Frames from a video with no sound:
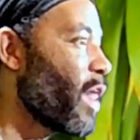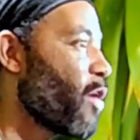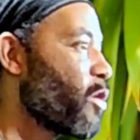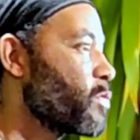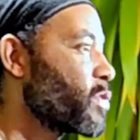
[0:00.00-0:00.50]

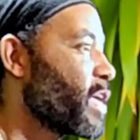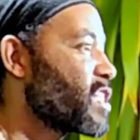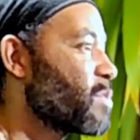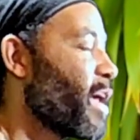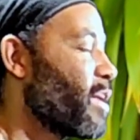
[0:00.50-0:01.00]
area is
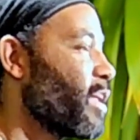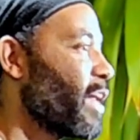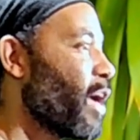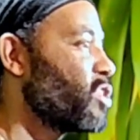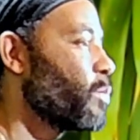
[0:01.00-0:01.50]
expanding.
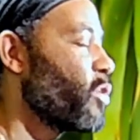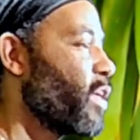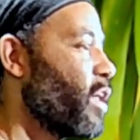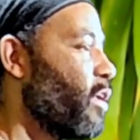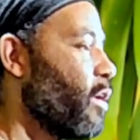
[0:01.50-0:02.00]
Now as you breathe
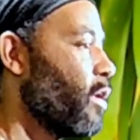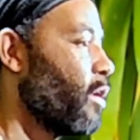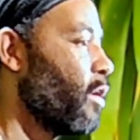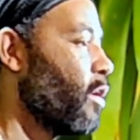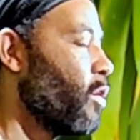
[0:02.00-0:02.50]

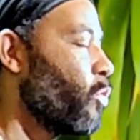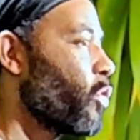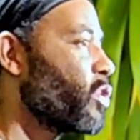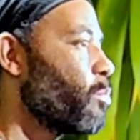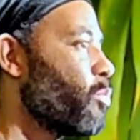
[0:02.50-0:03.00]
in, we
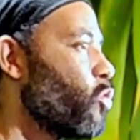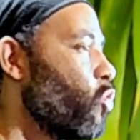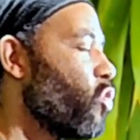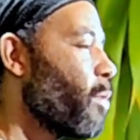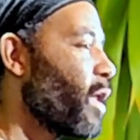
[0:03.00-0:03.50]
want to
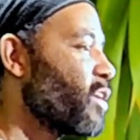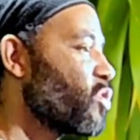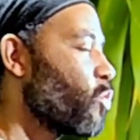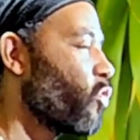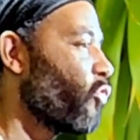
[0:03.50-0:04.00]
pull the belly
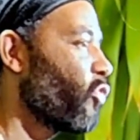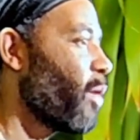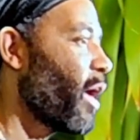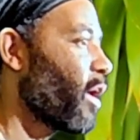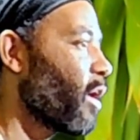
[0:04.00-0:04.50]
towards the
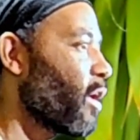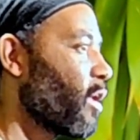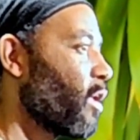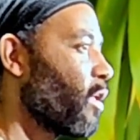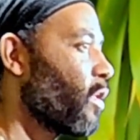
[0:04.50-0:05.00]
back,
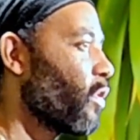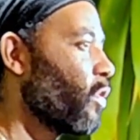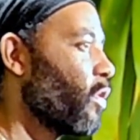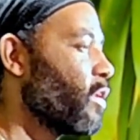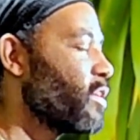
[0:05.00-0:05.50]

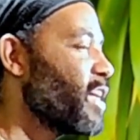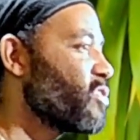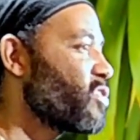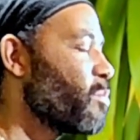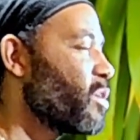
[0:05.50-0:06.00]

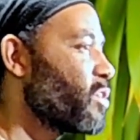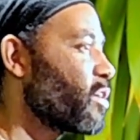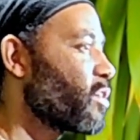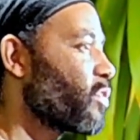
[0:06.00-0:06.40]
tense the buttocks,